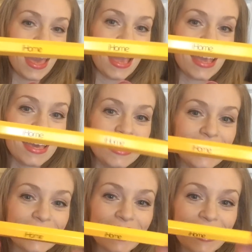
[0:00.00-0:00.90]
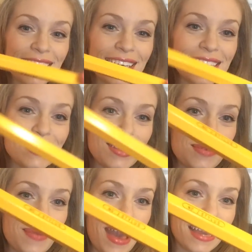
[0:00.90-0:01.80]
And look at this on
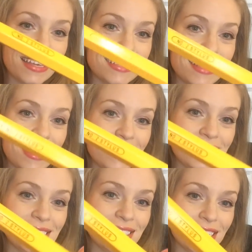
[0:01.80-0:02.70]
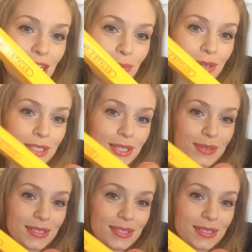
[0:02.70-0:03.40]
the back, it says number two